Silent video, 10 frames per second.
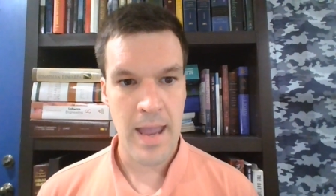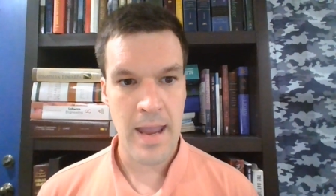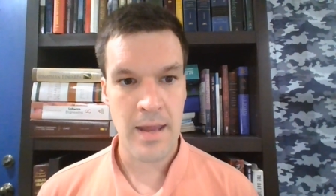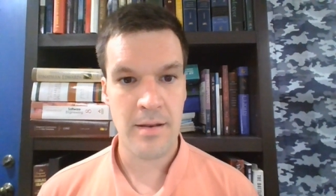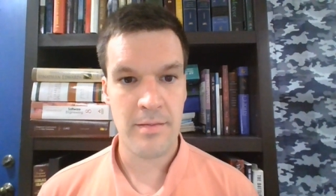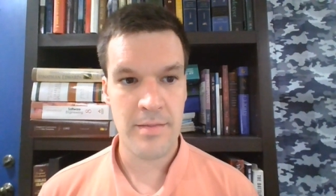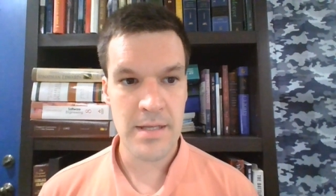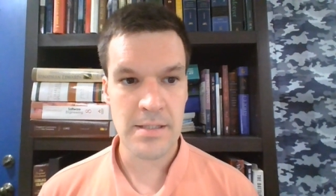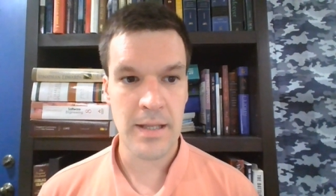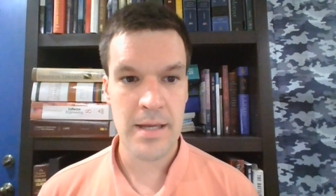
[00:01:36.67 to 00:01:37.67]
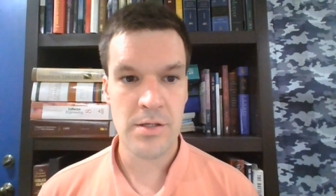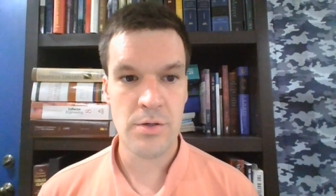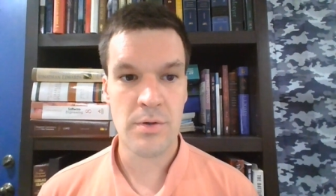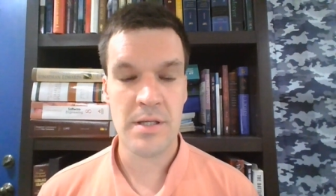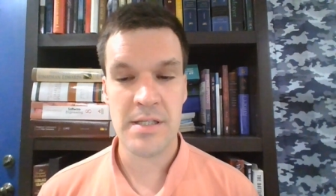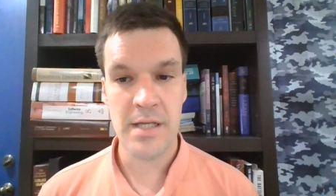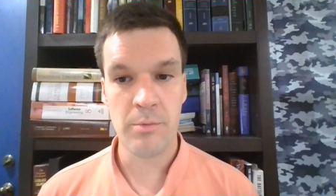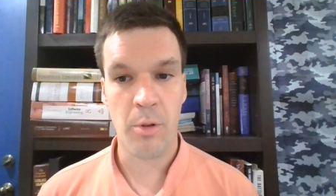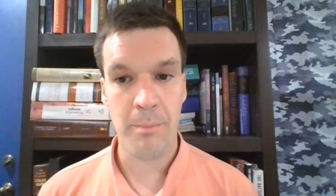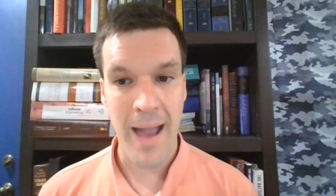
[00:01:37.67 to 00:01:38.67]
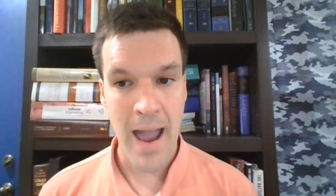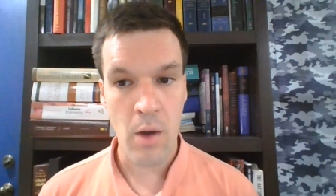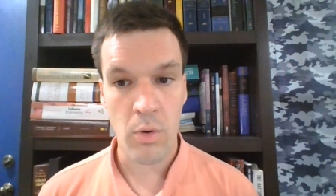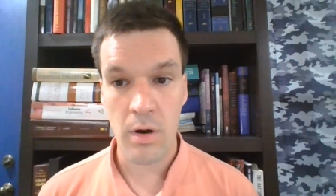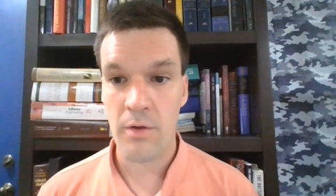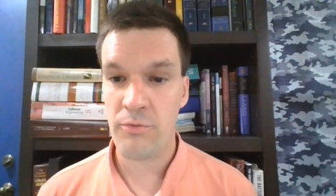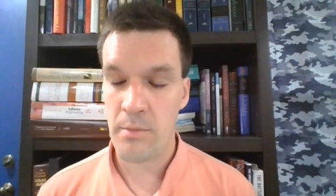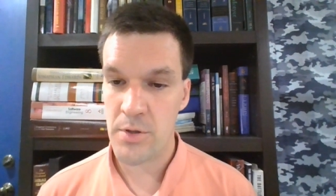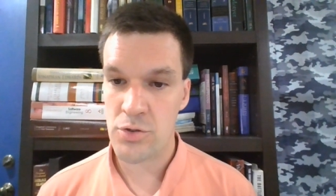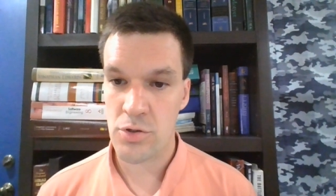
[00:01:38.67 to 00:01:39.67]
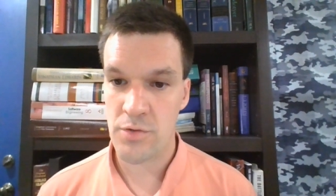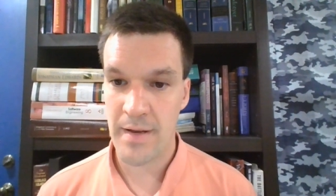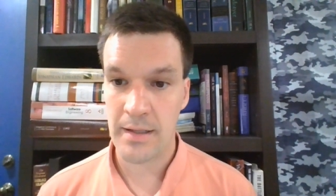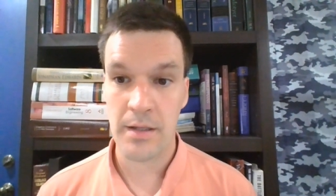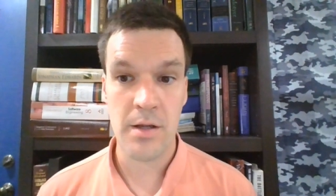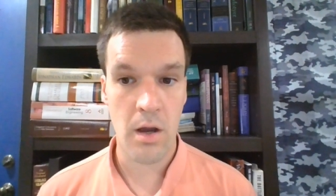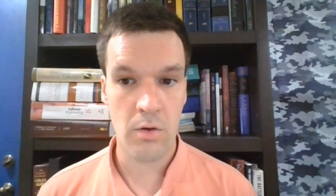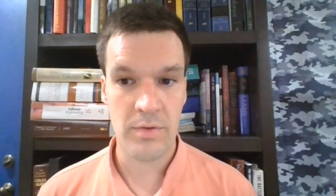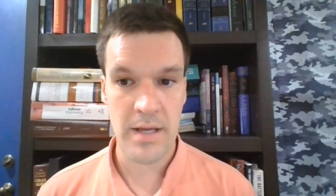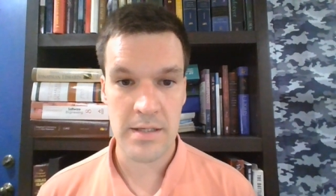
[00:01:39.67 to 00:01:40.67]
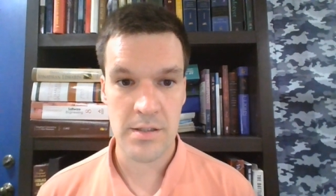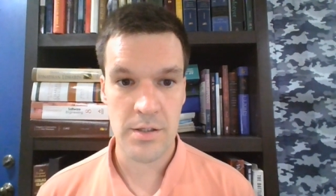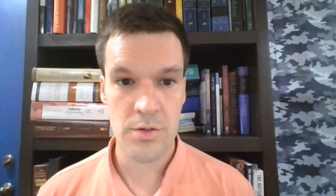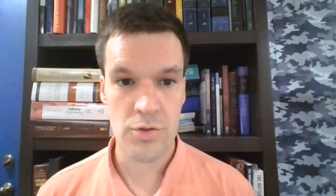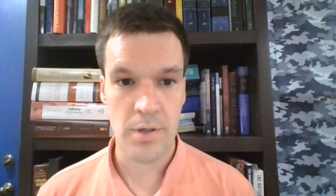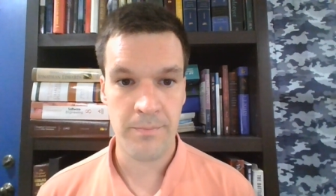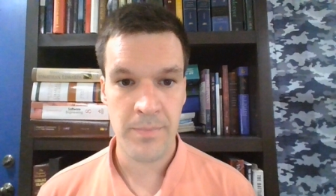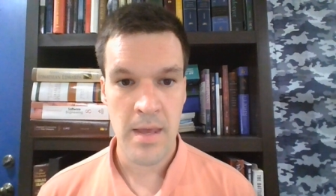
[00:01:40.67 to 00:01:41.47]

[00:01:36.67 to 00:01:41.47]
and this led to considerable power from the Church of England over the institution.